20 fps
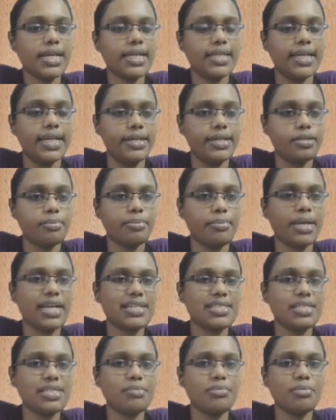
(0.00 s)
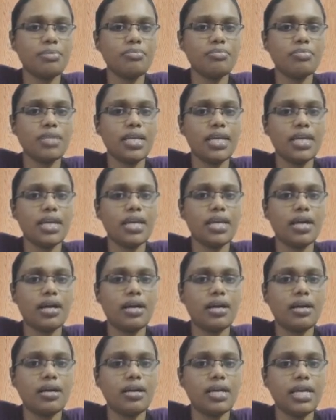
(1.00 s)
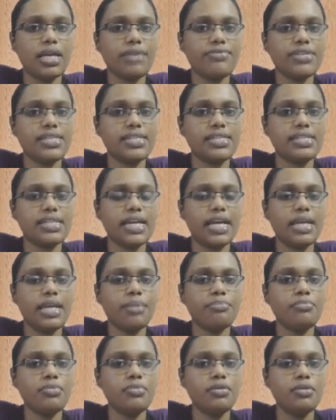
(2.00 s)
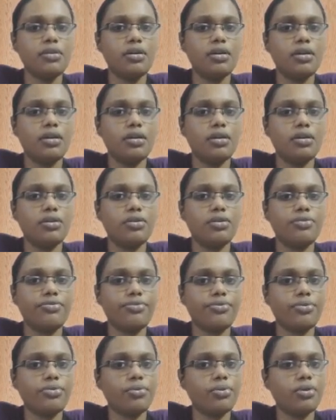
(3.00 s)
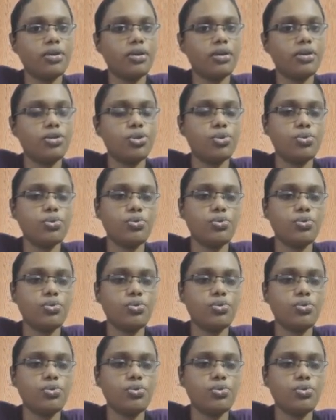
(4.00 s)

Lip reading: than that. Maximum they give us time for